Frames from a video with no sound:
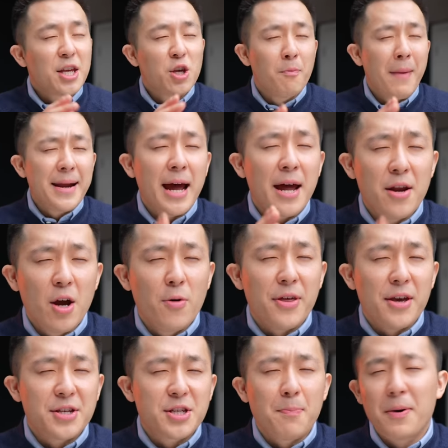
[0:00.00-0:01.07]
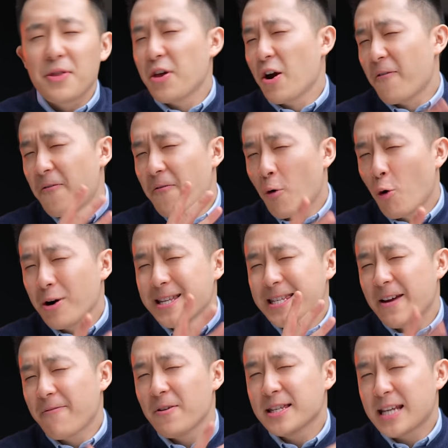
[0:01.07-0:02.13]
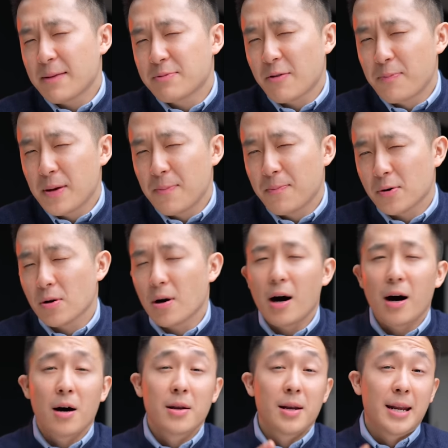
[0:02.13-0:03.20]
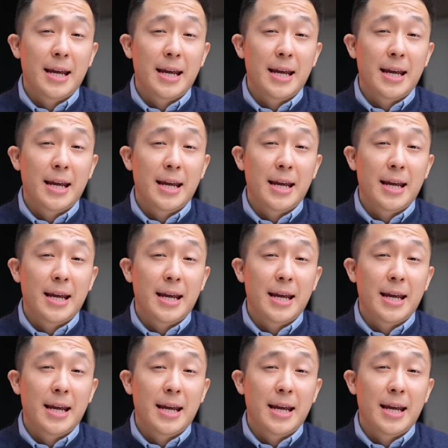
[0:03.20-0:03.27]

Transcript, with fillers: You might not know this, but there are four different types of people on